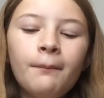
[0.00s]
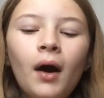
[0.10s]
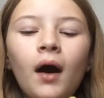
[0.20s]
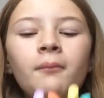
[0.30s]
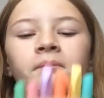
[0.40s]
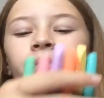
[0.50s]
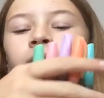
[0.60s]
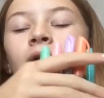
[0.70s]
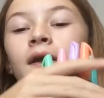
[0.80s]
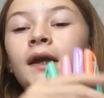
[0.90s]
But
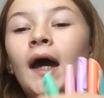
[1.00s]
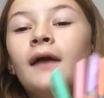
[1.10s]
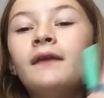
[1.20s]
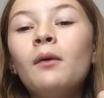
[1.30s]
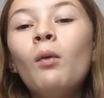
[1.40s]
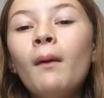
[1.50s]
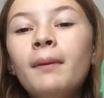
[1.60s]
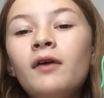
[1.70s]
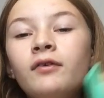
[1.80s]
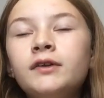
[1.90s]
yeah, they were
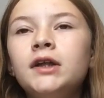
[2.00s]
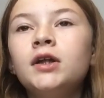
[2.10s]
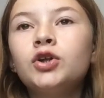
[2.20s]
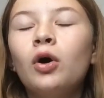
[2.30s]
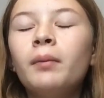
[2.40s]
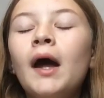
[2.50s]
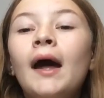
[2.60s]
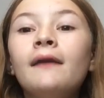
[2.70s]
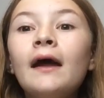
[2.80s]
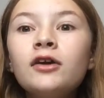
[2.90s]
£1.50 in a shop,
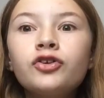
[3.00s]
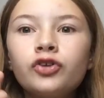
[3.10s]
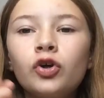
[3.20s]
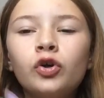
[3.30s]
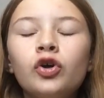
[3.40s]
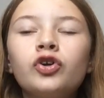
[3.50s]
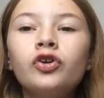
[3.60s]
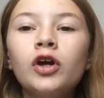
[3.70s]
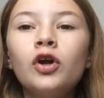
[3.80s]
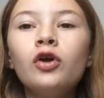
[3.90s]
and that is so good,
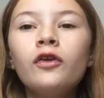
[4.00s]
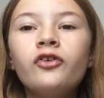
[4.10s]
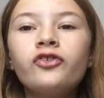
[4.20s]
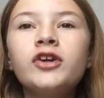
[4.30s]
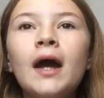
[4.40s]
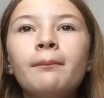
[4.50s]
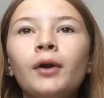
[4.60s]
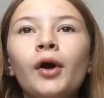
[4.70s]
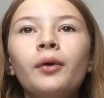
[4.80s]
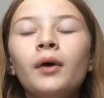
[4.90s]
because I know the
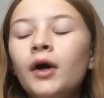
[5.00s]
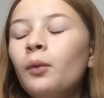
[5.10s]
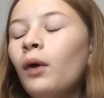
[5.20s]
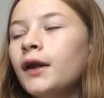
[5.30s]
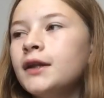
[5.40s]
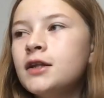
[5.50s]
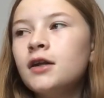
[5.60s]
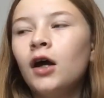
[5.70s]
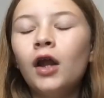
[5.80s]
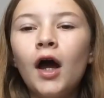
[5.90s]
Diablo
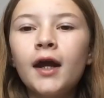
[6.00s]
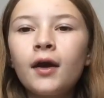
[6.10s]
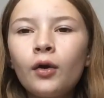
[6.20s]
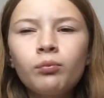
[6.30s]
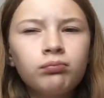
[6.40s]
ones are like